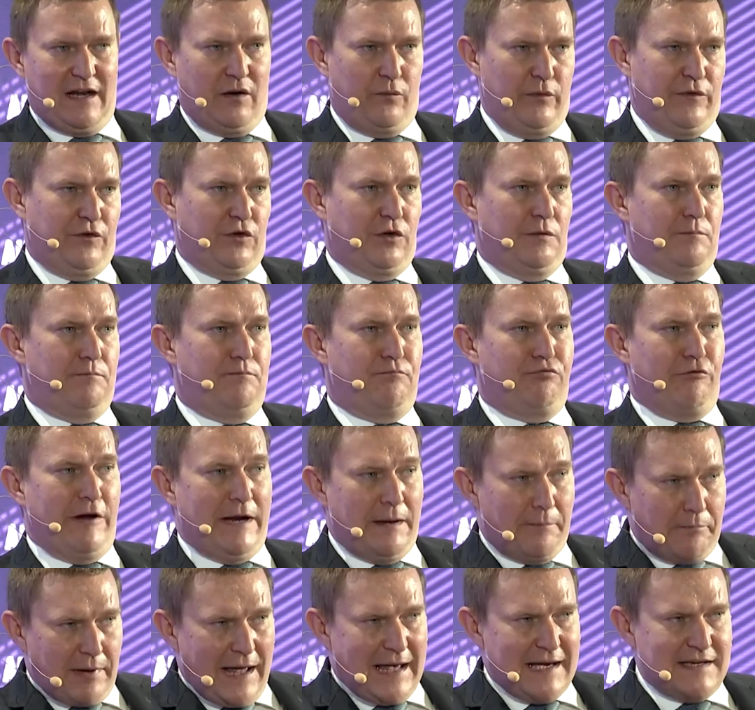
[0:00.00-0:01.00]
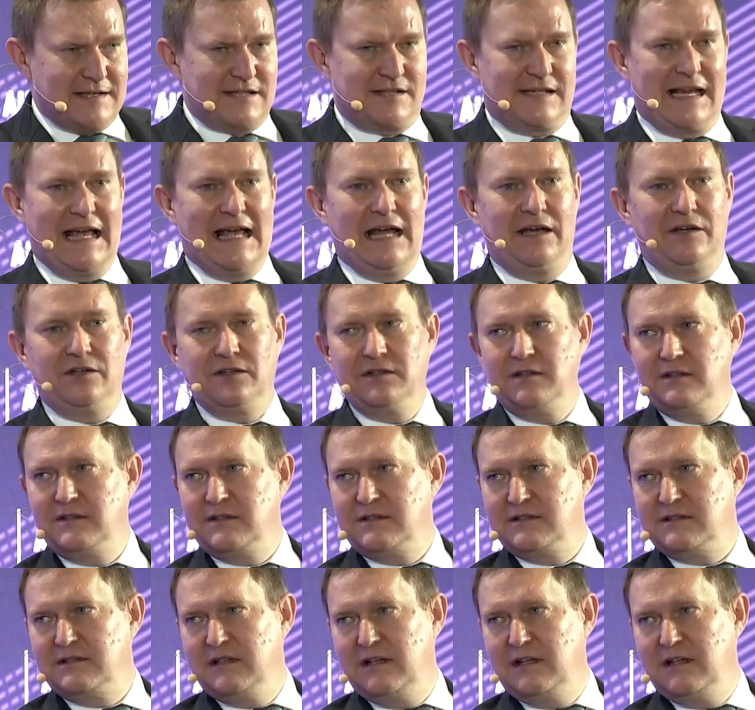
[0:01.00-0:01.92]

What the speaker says: We've got to bring back standards.